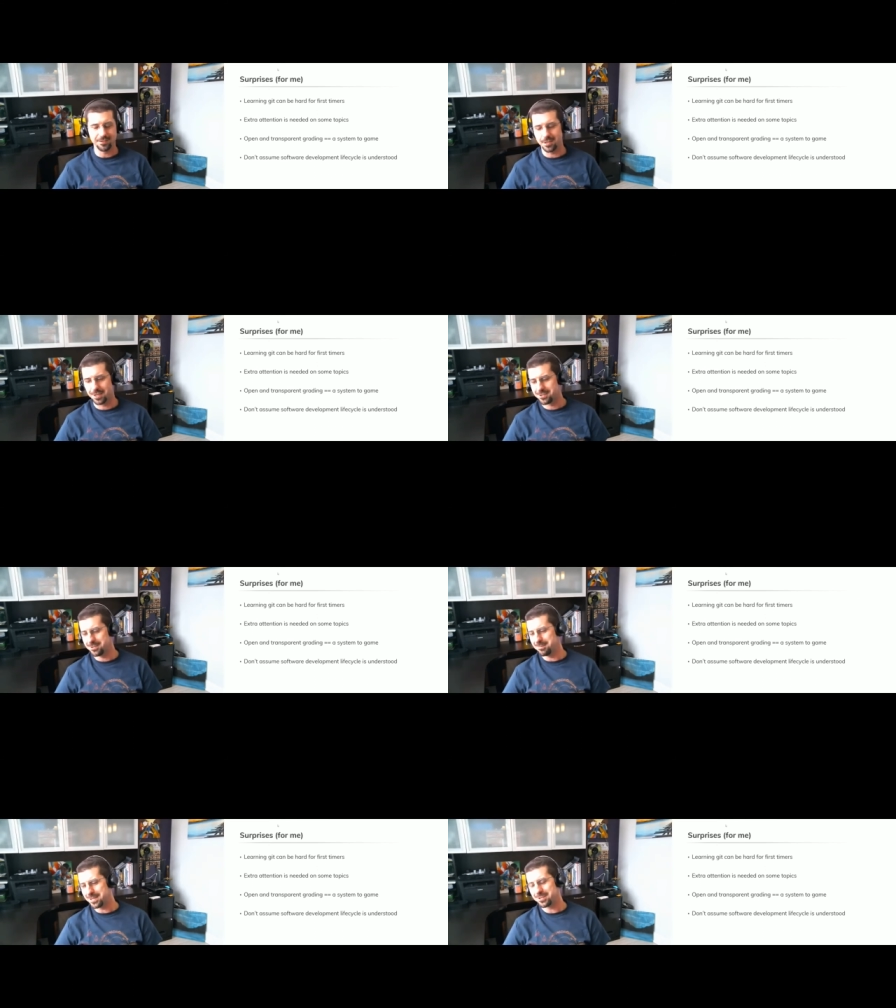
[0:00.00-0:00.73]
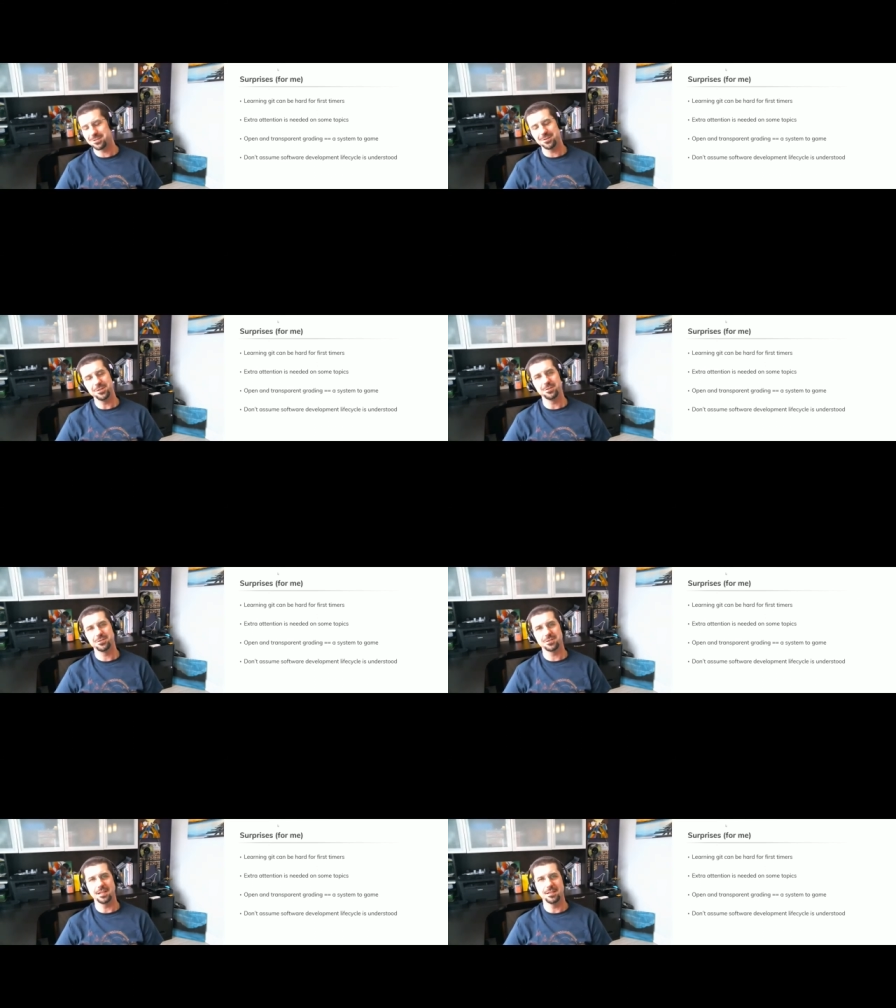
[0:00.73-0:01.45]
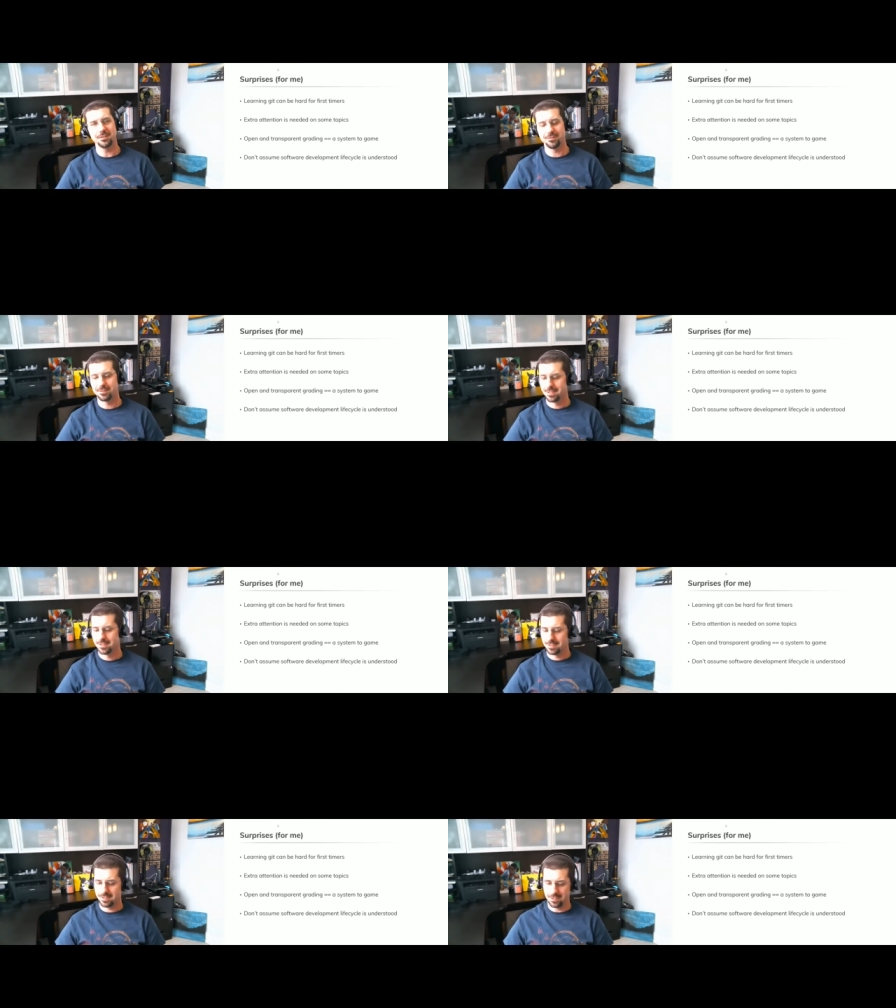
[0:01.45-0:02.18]
session, make sure you save,
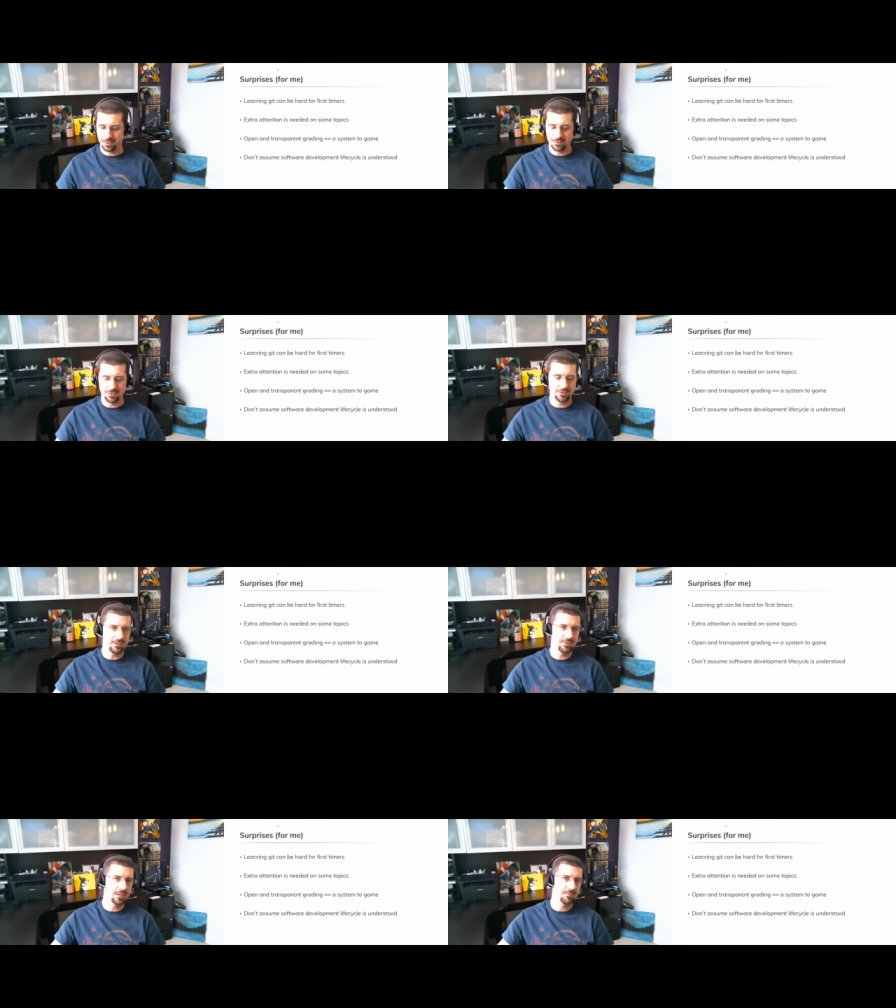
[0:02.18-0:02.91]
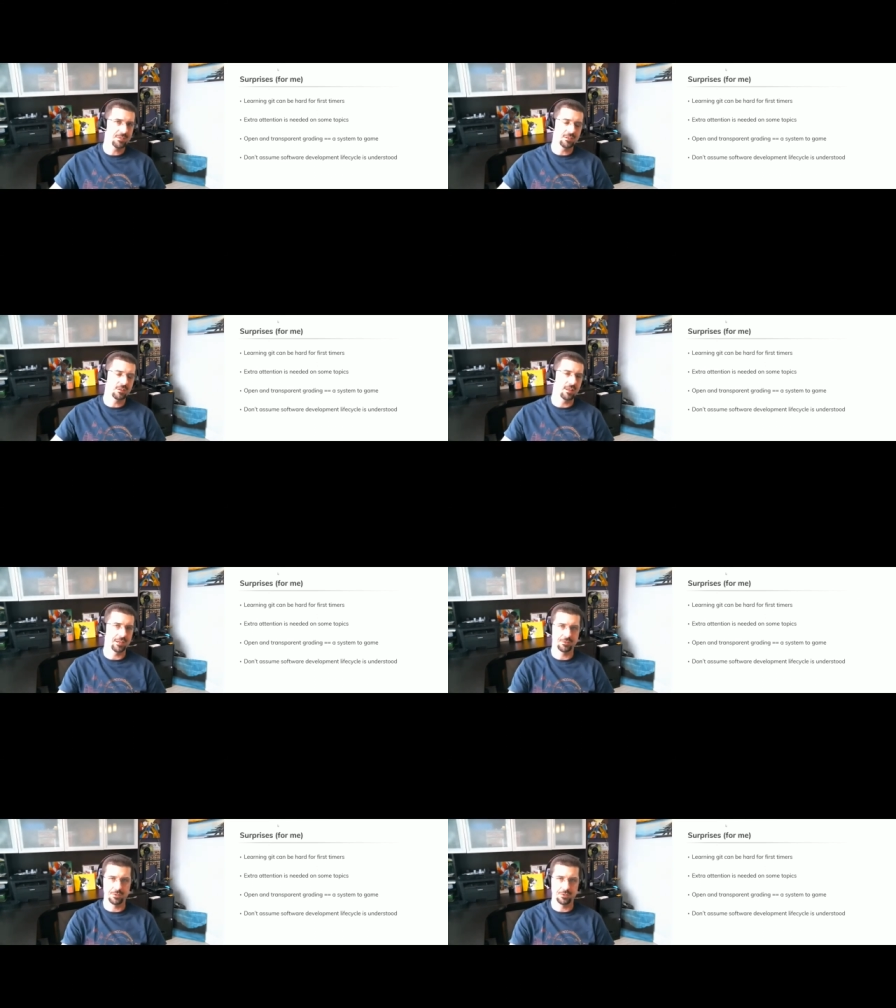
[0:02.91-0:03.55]
you know, save an empty class